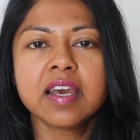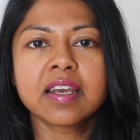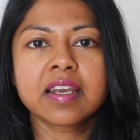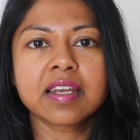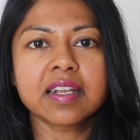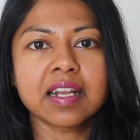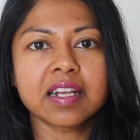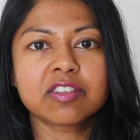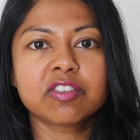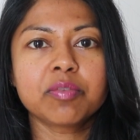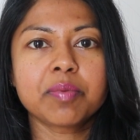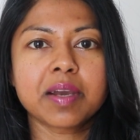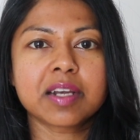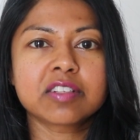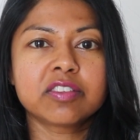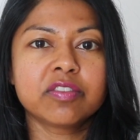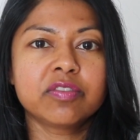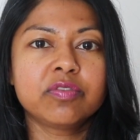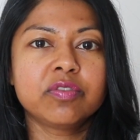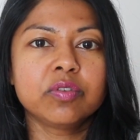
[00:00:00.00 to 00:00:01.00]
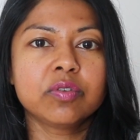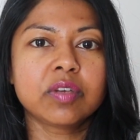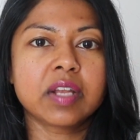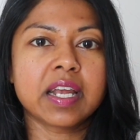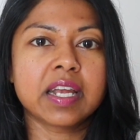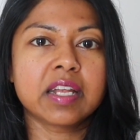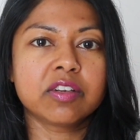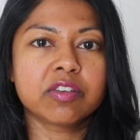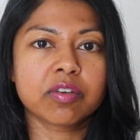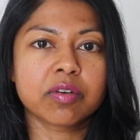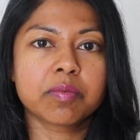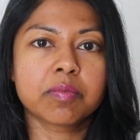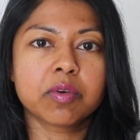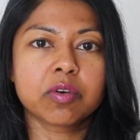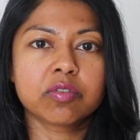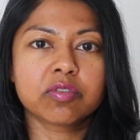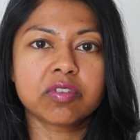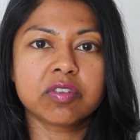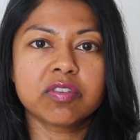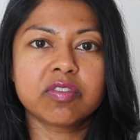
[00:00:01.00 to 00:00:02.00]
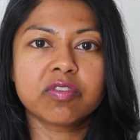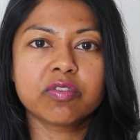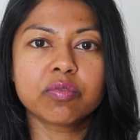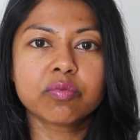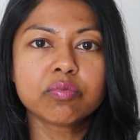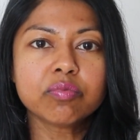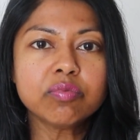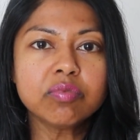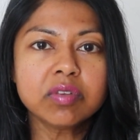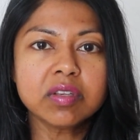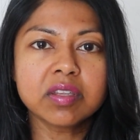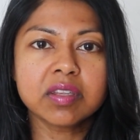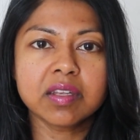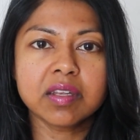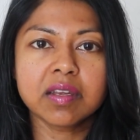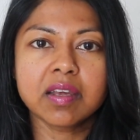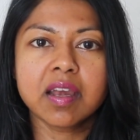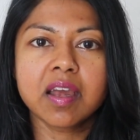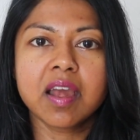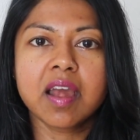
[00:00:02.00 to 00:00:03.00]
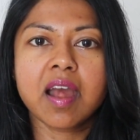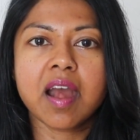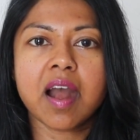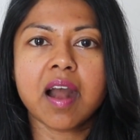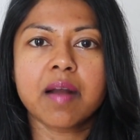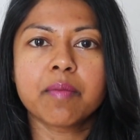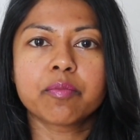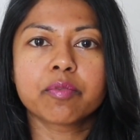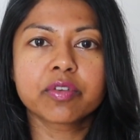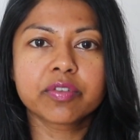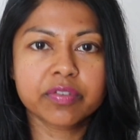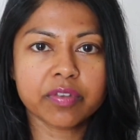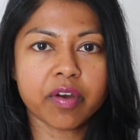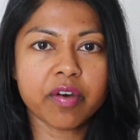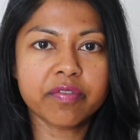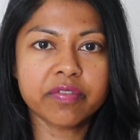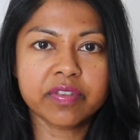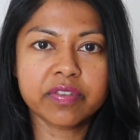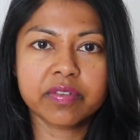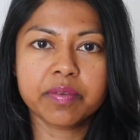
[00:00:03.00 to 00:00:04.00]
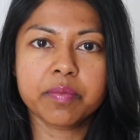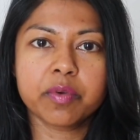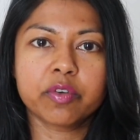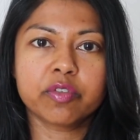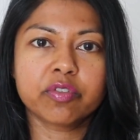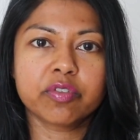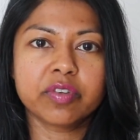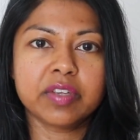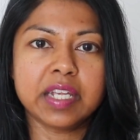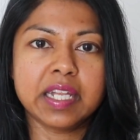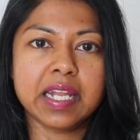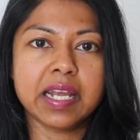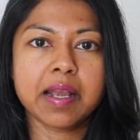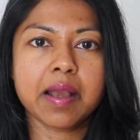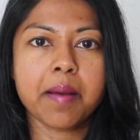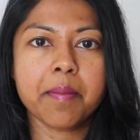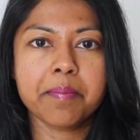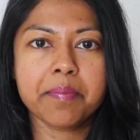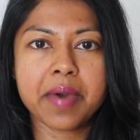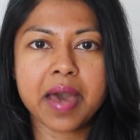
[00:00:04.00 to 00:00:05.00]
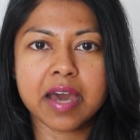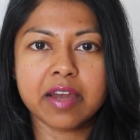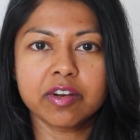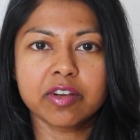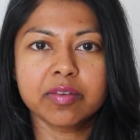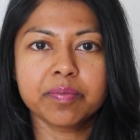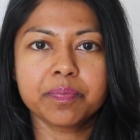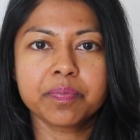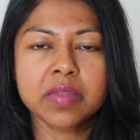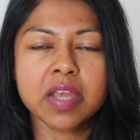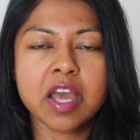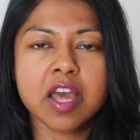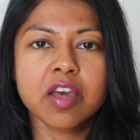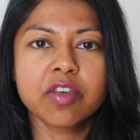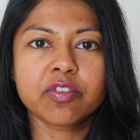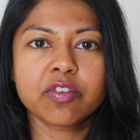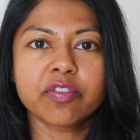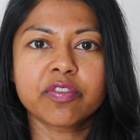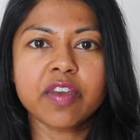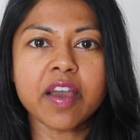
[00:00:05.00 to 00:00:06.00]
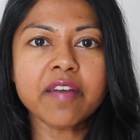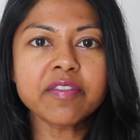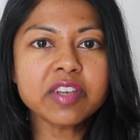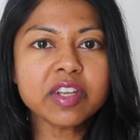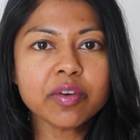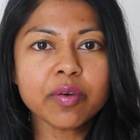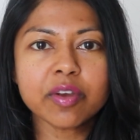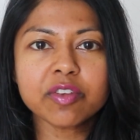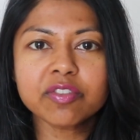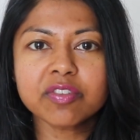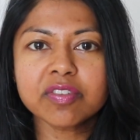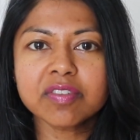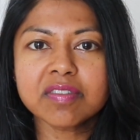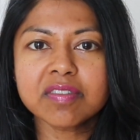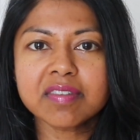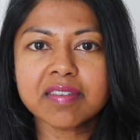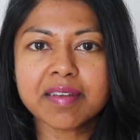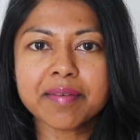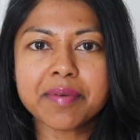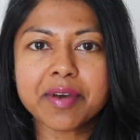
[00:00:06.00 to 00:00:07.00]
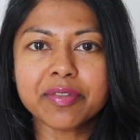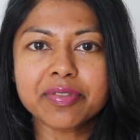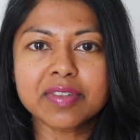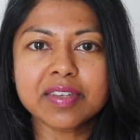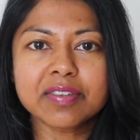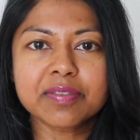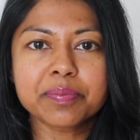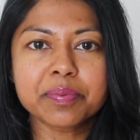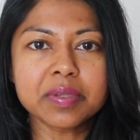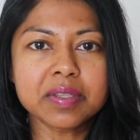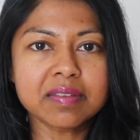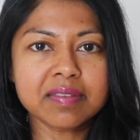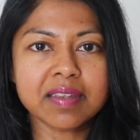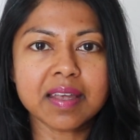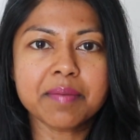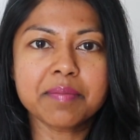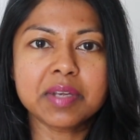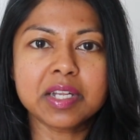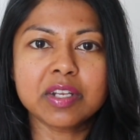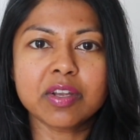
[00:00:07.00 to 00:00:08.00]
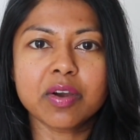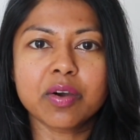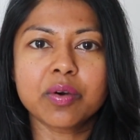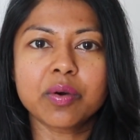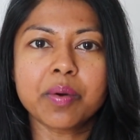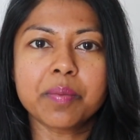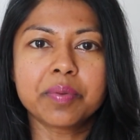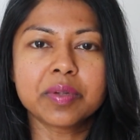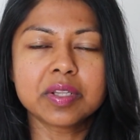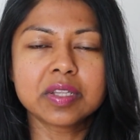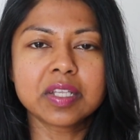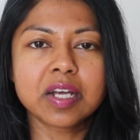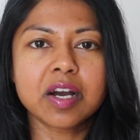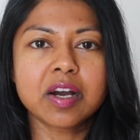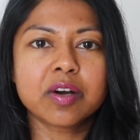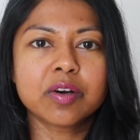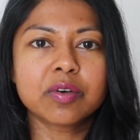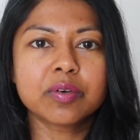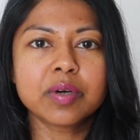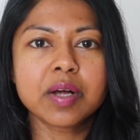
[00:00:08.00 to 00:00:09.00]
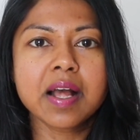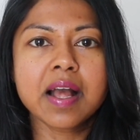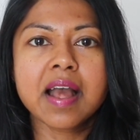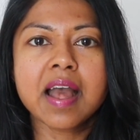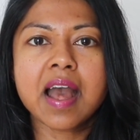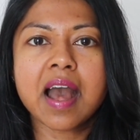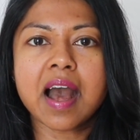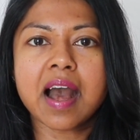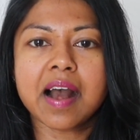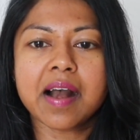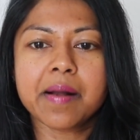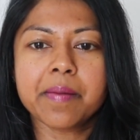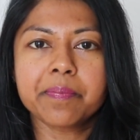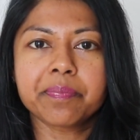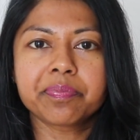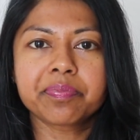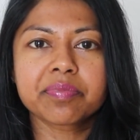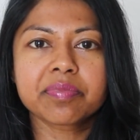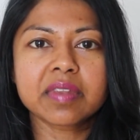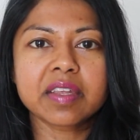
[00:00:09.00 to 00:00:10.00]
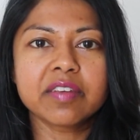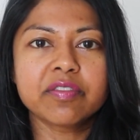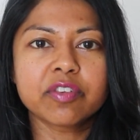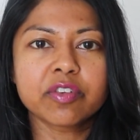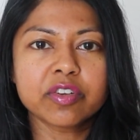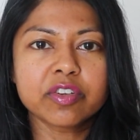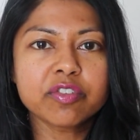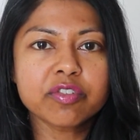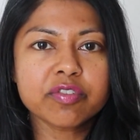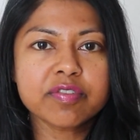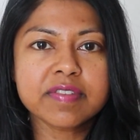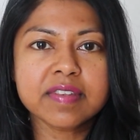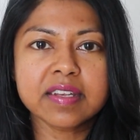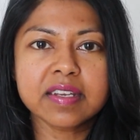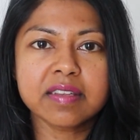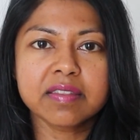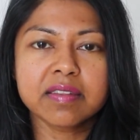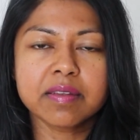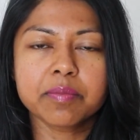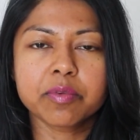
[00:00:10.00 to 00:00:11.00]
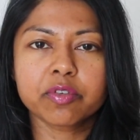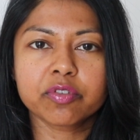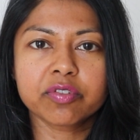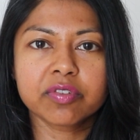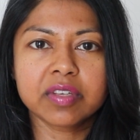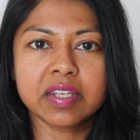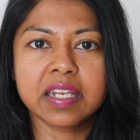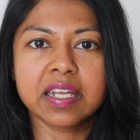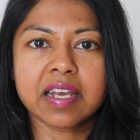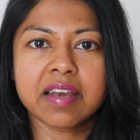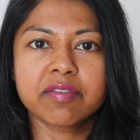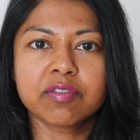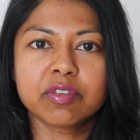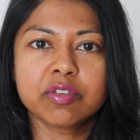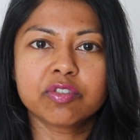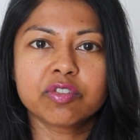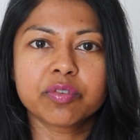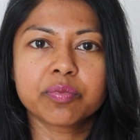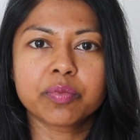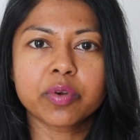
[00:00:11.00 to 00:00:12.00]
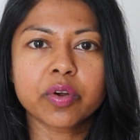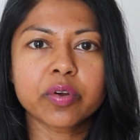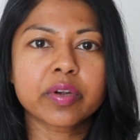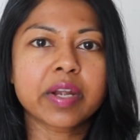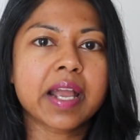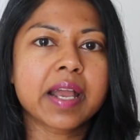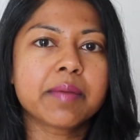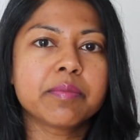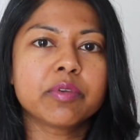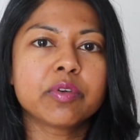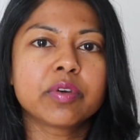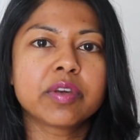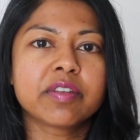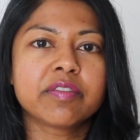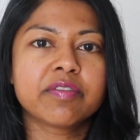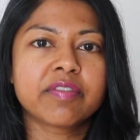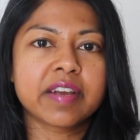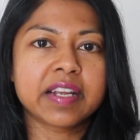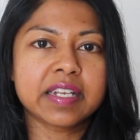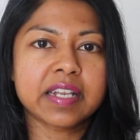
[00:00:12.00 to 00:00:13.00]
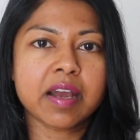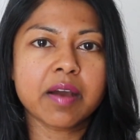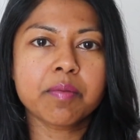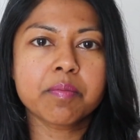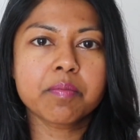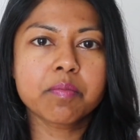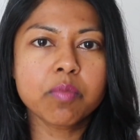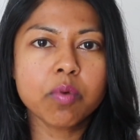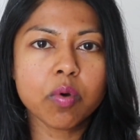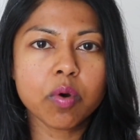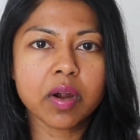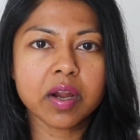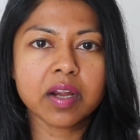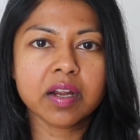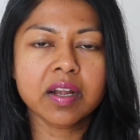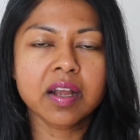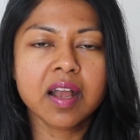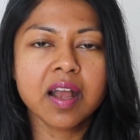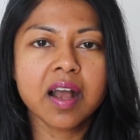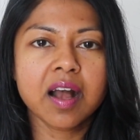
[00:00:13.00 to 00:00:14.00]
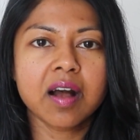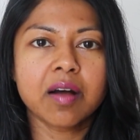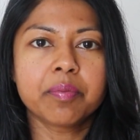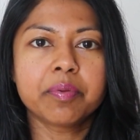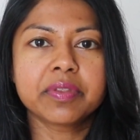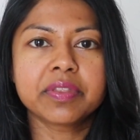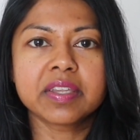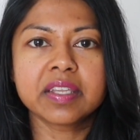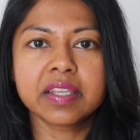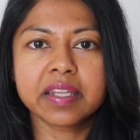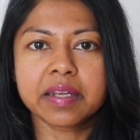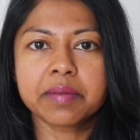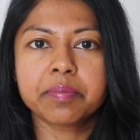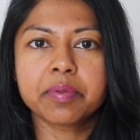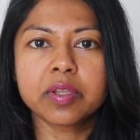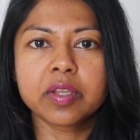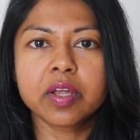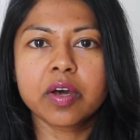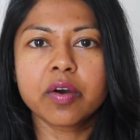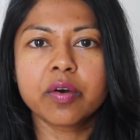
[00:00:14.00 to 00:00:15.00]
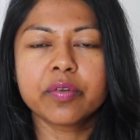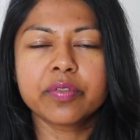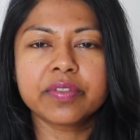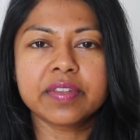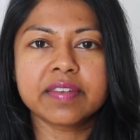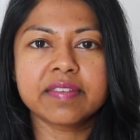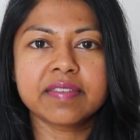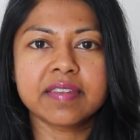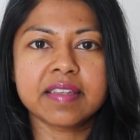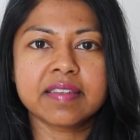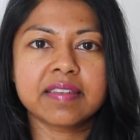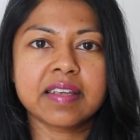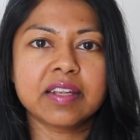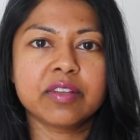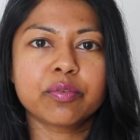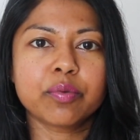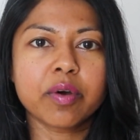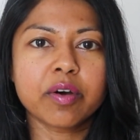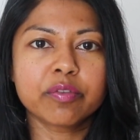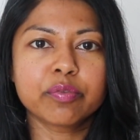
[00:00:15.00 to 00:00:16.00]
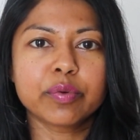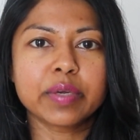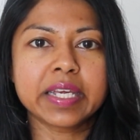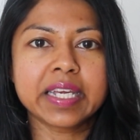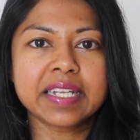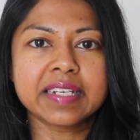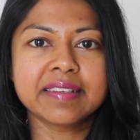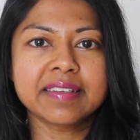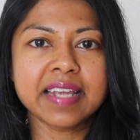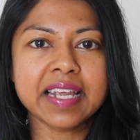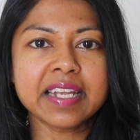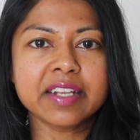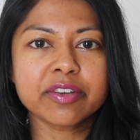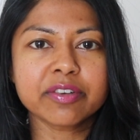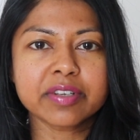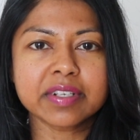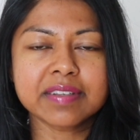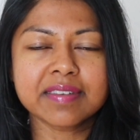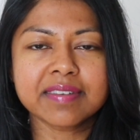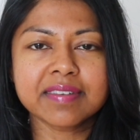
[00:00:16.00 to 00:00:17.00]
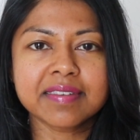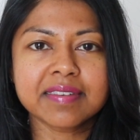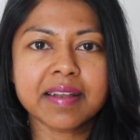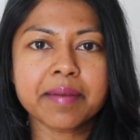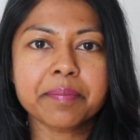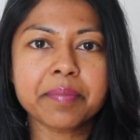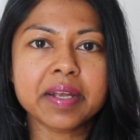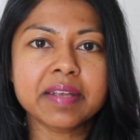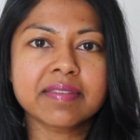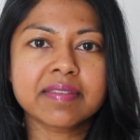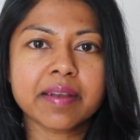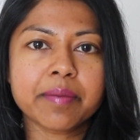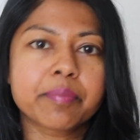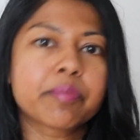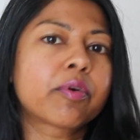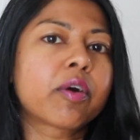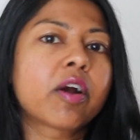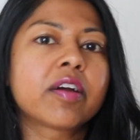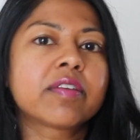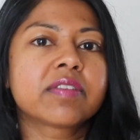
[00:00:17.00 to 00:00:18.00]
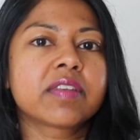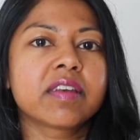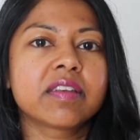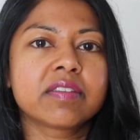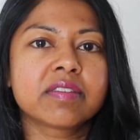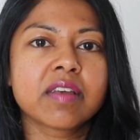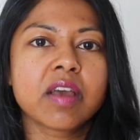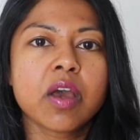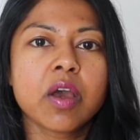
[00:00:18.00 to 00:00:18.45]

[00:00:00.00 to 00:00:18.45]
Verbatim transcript: connect you back to food and your emotions to really um, resolve this emotional eating pattern. So if you have any questions about this, please let me know below. Um, if you're interested in the Emotional Eating Evolution program, you can find out more. I'll put the link below. This is a 12 week container. It's a step by step process